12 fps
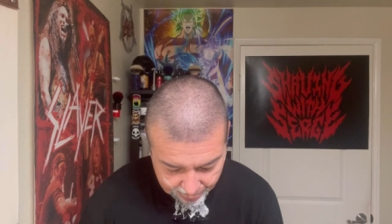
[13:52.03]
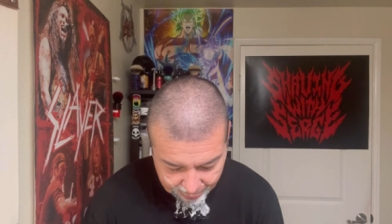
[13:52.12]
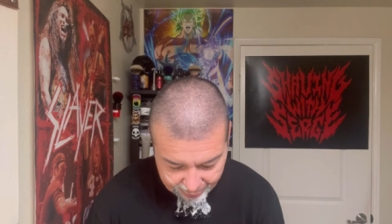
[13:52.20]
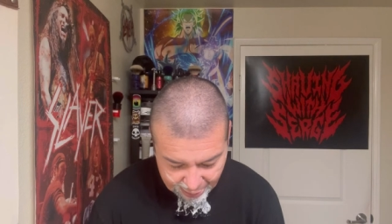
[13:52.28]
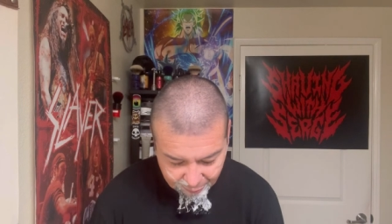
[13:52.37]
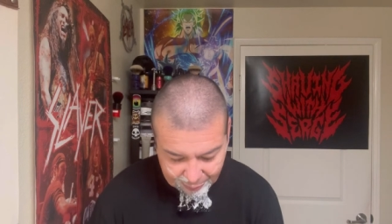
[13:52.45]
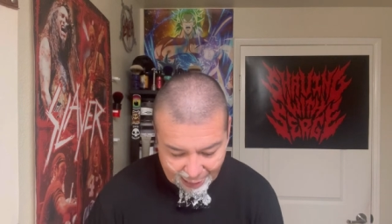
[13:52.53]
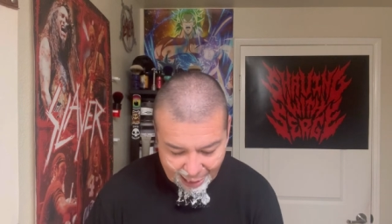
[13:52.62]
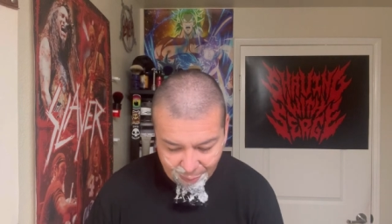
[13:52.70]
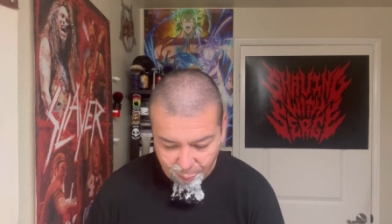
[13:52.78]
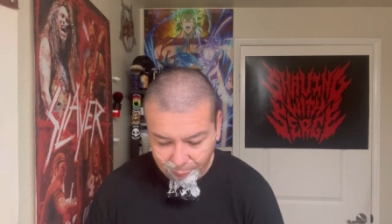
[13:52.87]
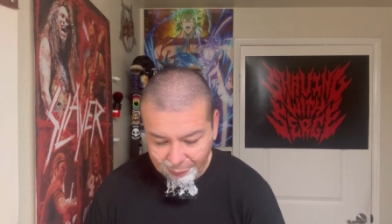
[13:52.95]
I didn't have
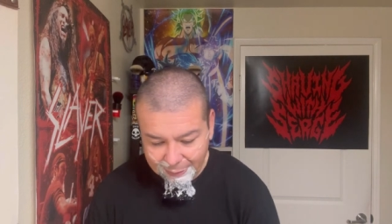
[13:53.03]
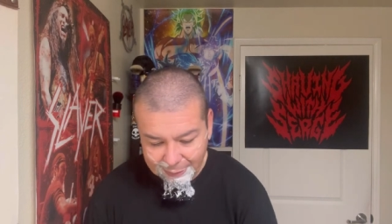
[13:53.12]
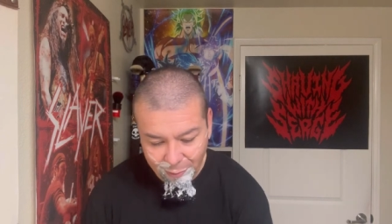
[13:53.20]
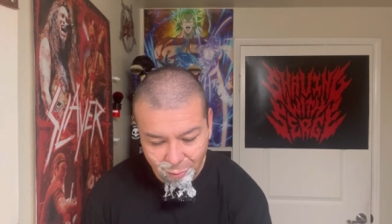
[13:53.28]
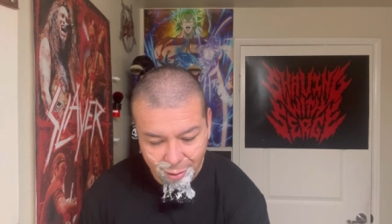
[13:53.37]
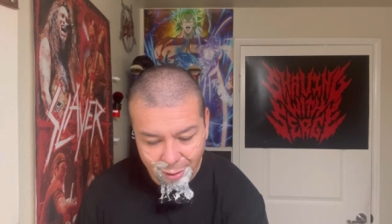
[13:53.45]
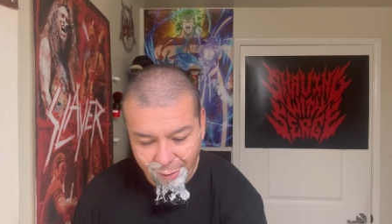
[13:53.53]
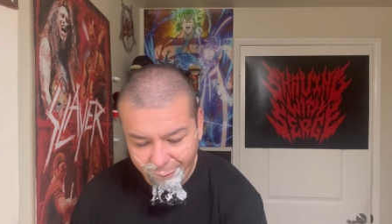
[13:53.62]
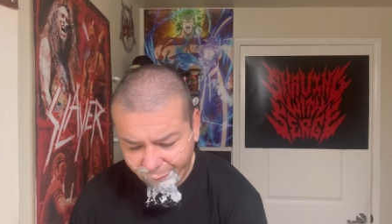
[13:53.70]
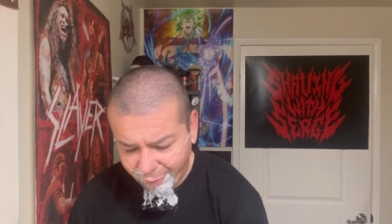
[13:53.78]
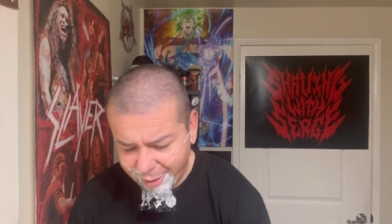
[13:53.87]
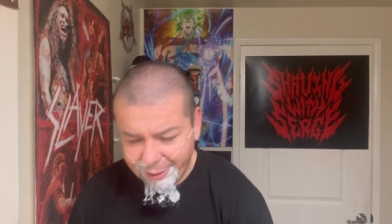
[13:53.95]
time to place the order on
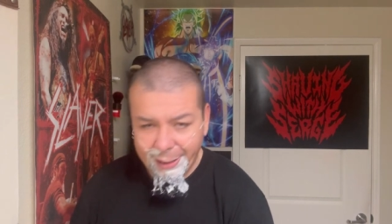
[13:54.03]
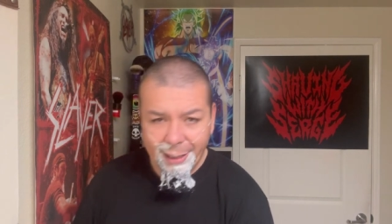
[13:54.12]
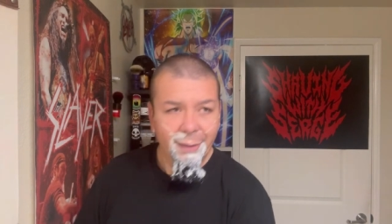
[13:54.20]
Friday.